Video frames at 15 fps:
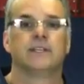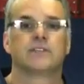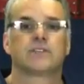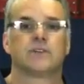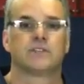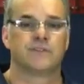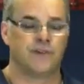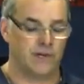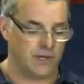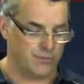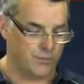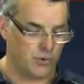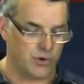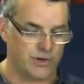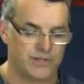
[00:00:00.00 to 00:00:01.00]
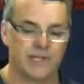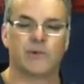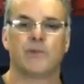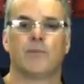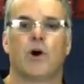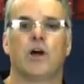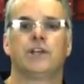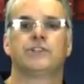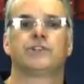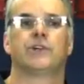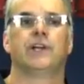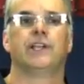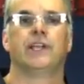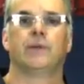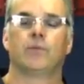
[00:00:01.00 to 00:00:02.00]
so it's very important that we
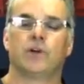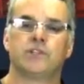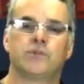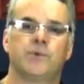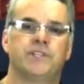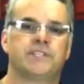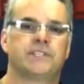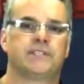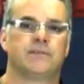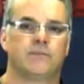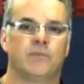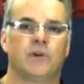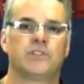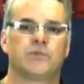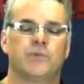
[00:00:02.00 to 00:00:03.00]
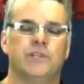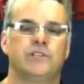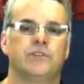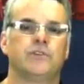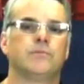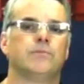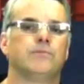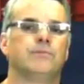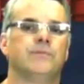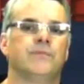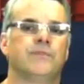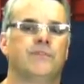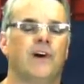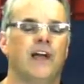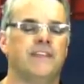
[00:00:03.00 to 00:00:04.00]
monitor it. And once we do
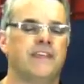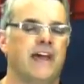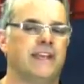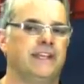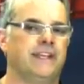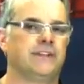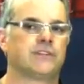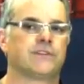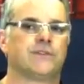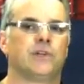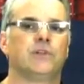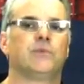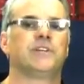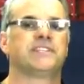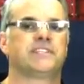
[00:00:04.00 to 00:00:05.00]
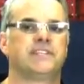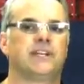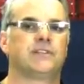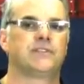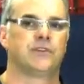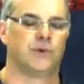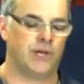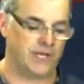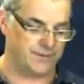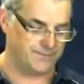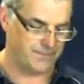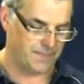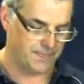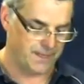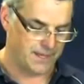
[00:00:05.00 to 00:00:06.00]
find that interval, we stick to it
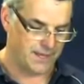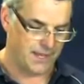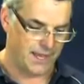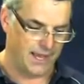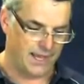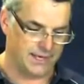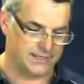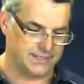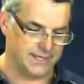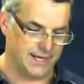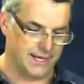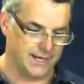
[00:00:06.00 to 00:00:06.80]
and